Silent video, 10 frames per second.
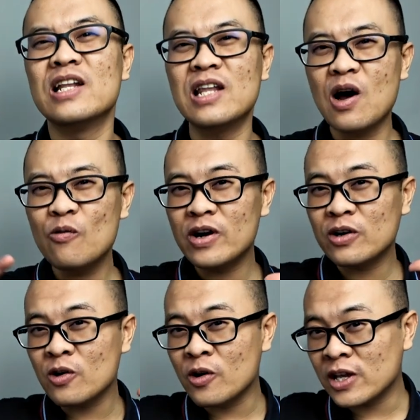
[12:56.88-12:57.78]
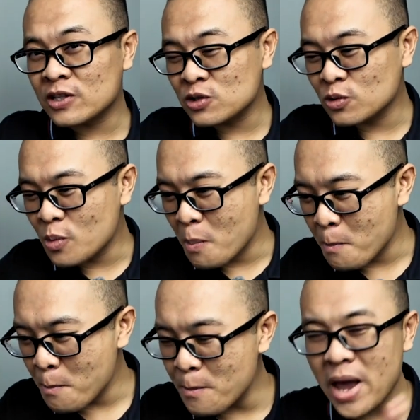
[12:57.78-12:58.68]
now we're going to
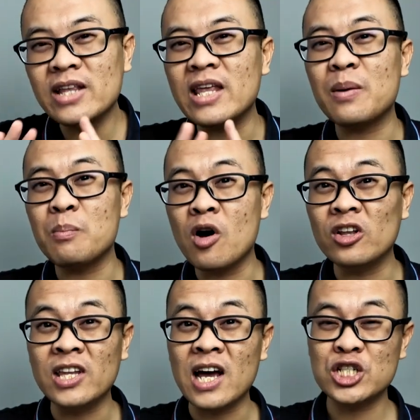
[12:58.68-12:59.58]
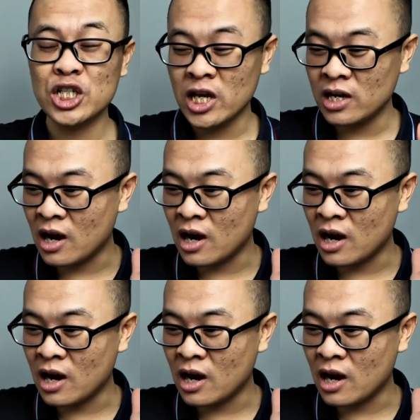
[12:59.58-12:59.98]
make that montage in